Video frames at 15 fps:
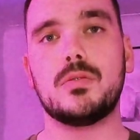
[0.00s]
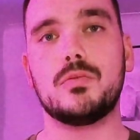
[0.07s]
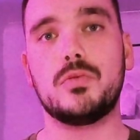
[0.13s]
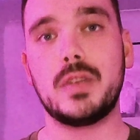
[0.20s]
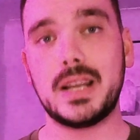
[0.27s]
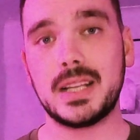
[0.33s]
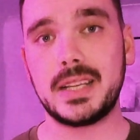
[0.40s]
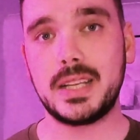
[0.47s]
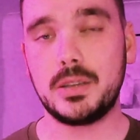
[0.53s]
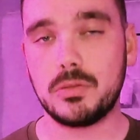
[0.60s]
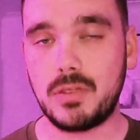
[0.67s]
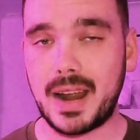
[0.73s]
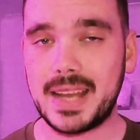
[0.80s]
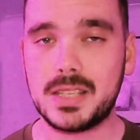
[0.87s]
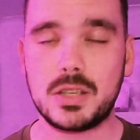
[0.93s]
really
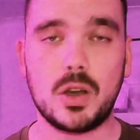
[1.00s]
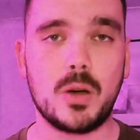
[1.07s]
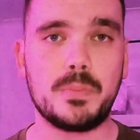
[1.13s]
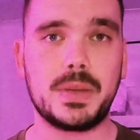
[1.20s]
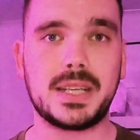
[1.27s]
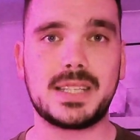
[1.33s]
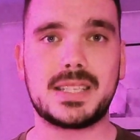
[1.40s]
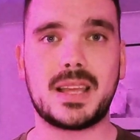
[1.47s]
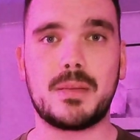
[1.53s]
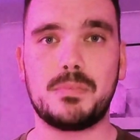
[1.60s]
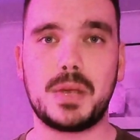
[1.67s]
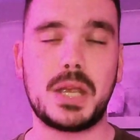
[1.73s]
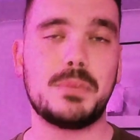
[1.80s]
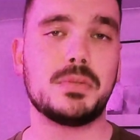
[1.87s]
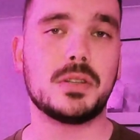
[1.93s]
great topics
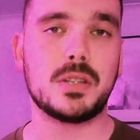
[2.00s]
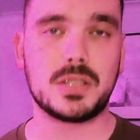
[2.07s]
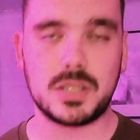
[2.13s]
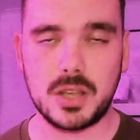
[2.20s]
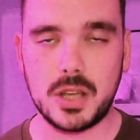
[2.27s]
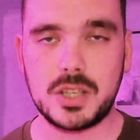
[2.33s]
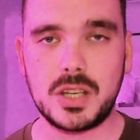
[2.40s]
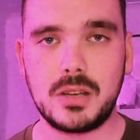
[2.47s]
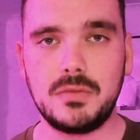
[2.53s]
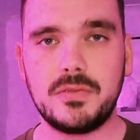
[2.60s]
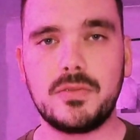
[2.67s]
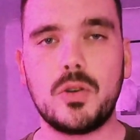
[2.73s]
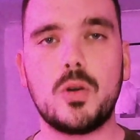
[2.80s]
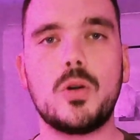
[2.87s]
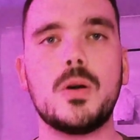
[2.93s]
that people are searching
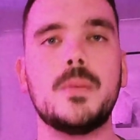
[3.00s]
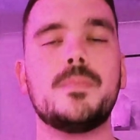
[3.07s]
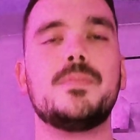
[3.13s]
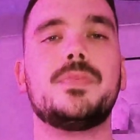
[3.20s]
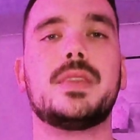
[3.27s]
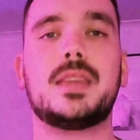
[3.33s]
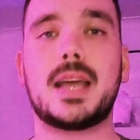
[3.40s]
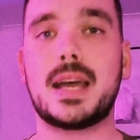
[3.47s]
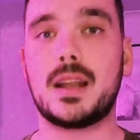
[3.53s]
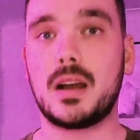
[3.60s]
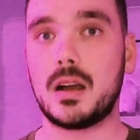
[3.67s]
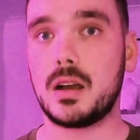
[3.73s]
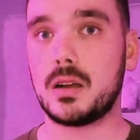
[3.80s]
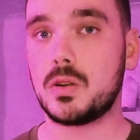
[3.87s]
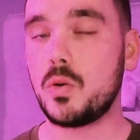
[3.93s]
for that
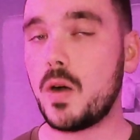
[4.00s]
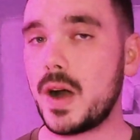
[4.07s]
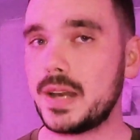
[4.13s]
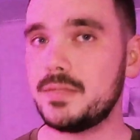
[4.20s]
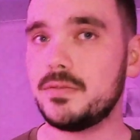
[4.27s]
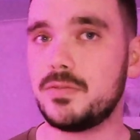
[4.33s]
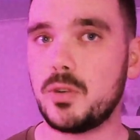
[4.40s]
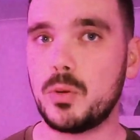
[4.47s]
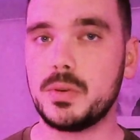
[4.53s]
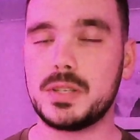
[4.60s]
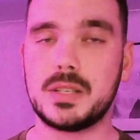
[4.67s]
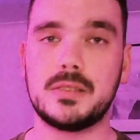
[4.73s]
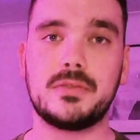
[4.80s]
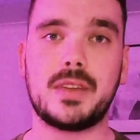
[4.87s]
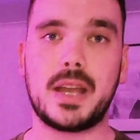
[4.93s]
are quite
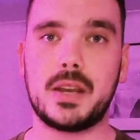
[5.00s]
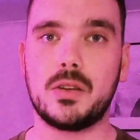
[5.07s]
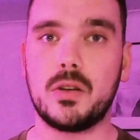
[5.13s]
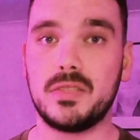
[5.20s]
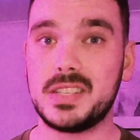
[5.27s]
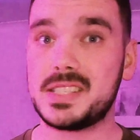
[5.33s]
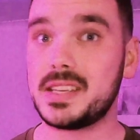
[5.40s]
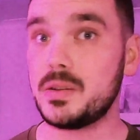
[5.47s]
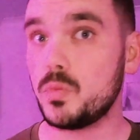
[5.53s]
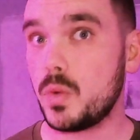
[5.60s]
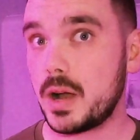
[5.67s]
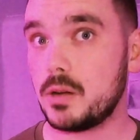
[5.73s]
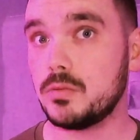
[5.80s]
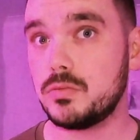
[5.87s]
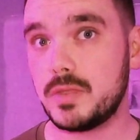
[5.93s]
informative and obviously
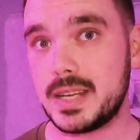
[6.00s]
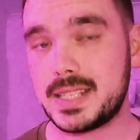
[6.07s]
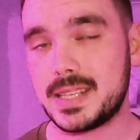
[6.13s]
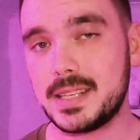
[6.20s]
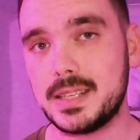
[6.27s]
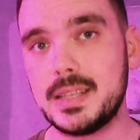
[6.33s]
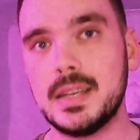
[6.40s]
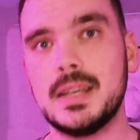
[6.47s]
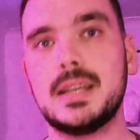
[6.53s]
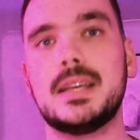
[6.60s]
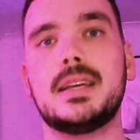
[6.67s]
well written,